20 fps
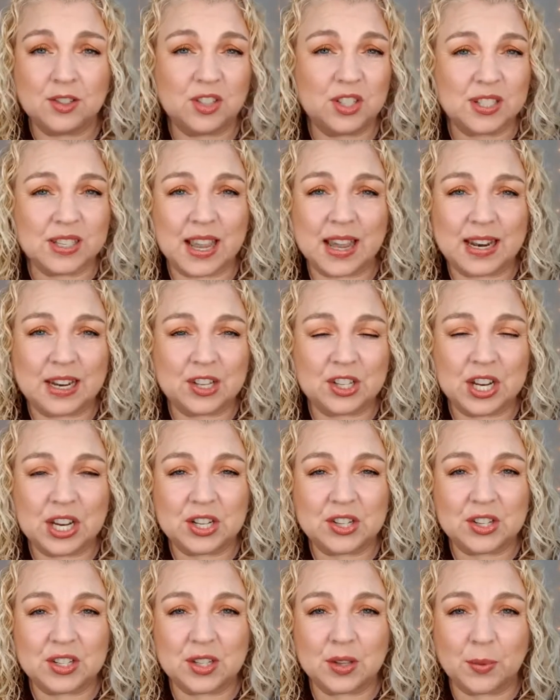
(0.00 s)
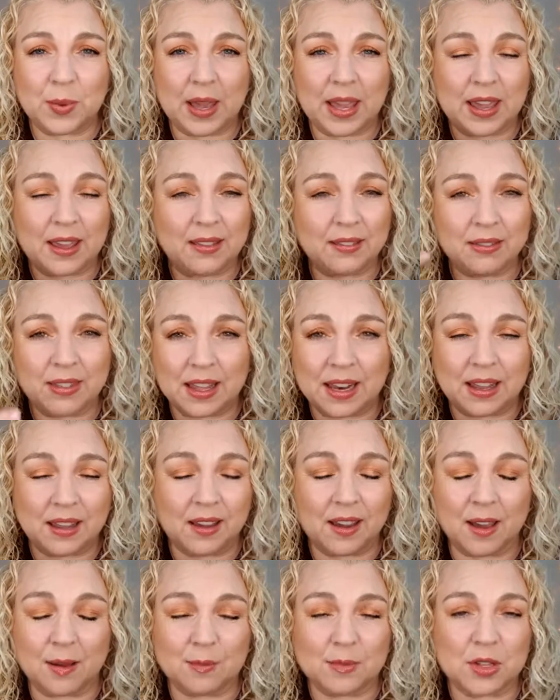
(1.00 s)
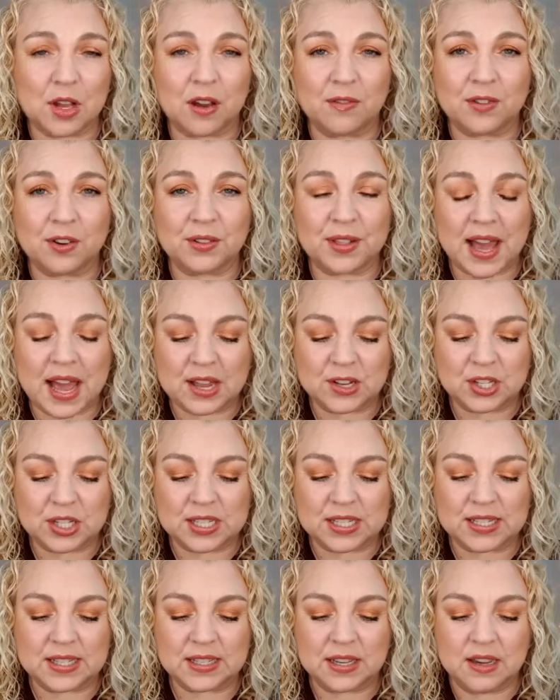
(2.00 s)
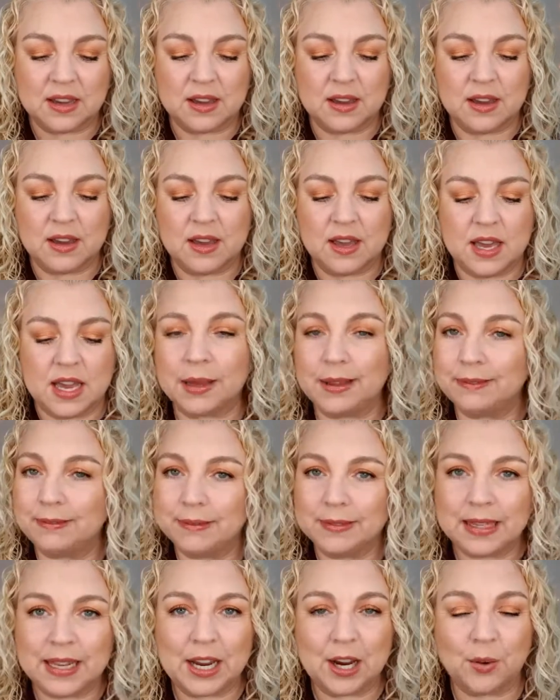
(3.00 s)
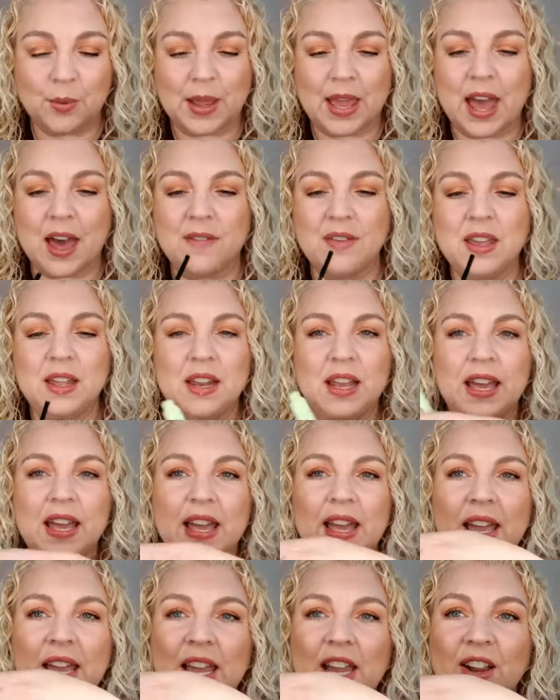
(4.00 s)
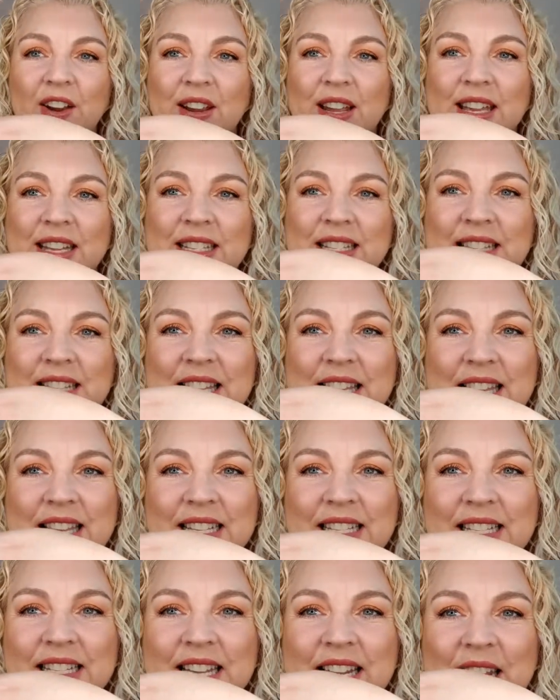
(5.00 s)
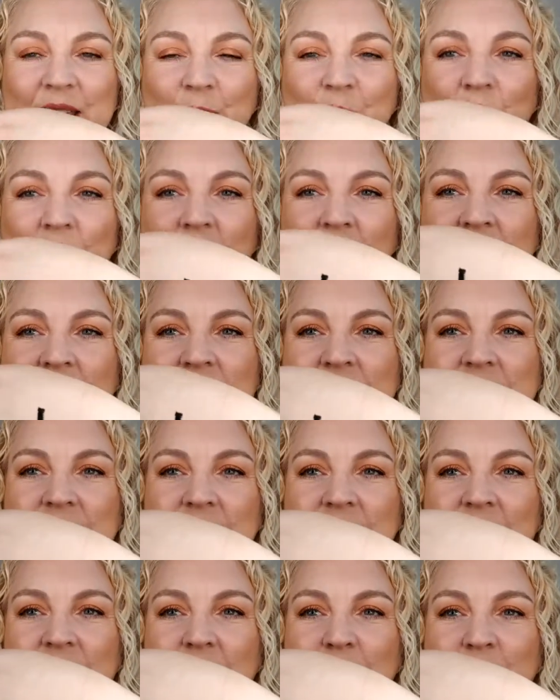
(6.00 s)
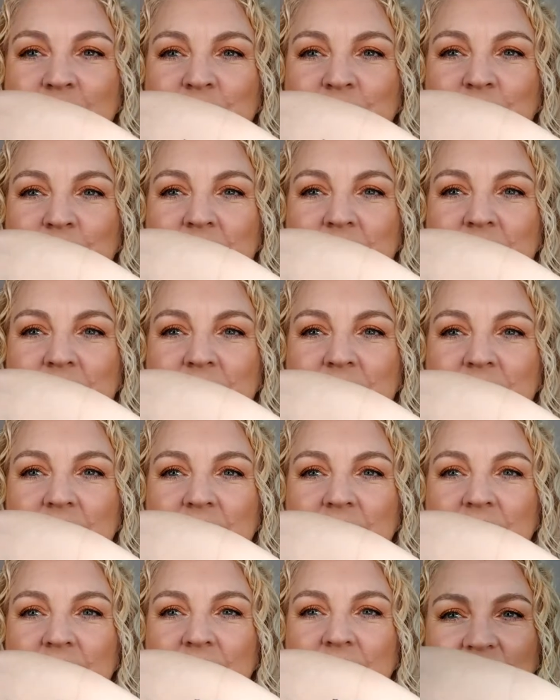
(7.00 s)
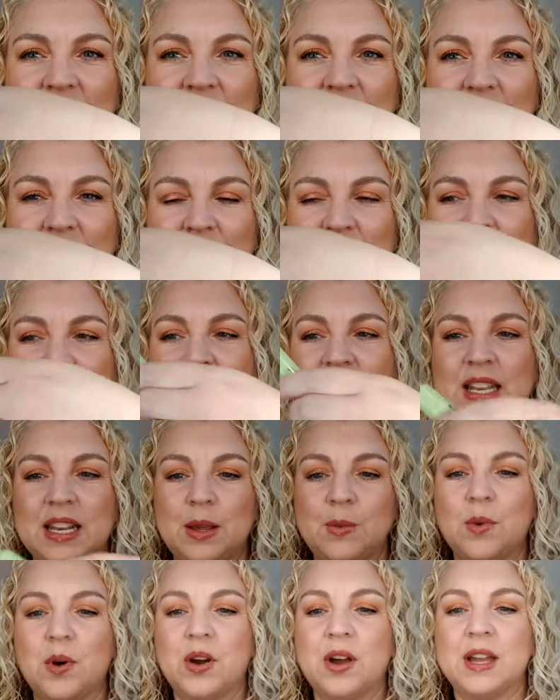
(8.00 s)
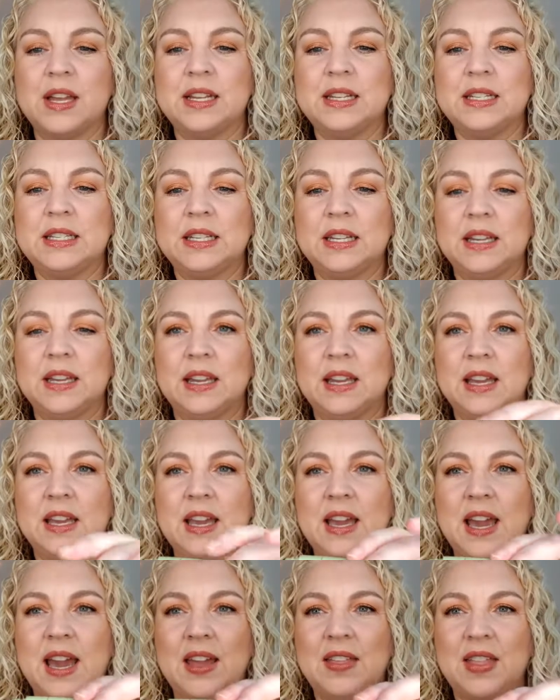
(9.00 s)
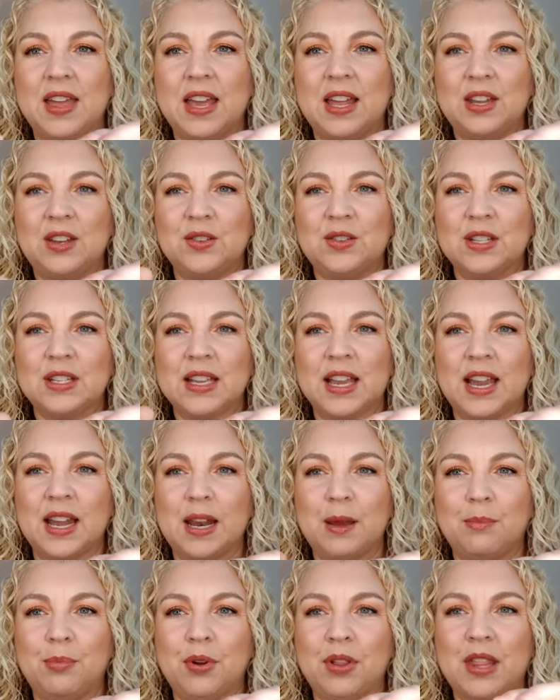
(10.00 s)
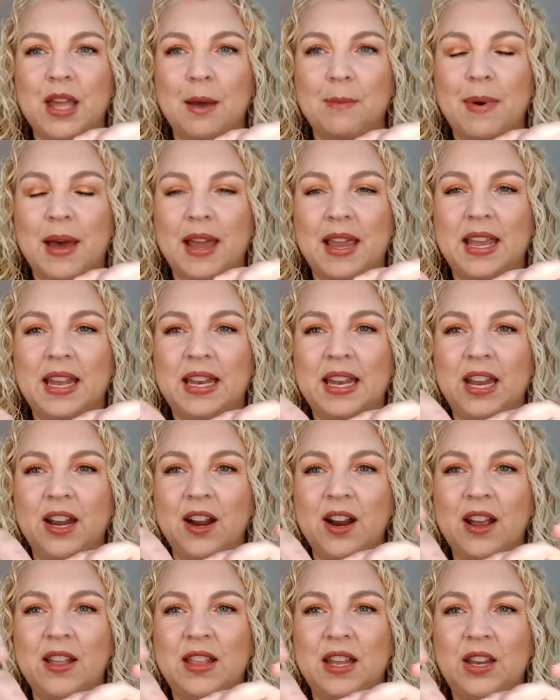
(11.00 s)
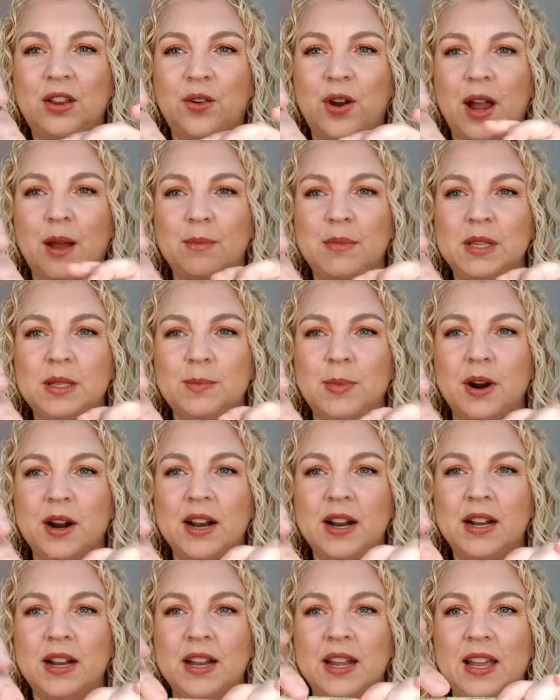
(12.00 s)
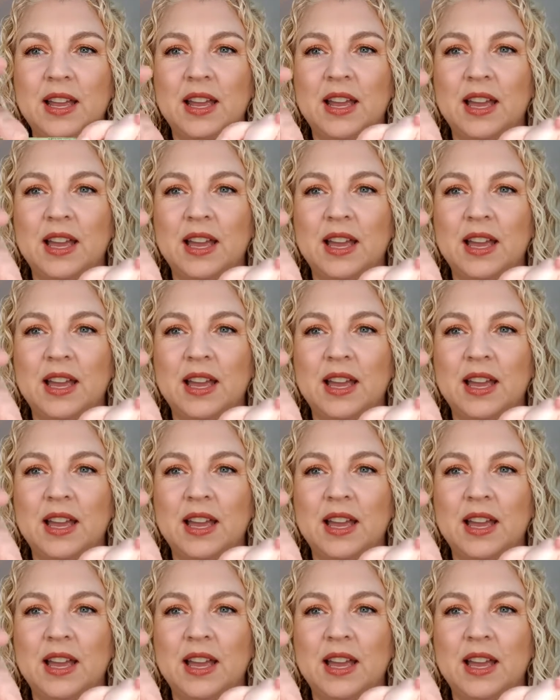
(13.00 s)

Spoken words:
just kind of changes the way that it comes off your lashes. But here we have it. Here is the skinny wand that it comes with. There you go, the skinny wand. And then you just kind of put that back in here, and then you grab this part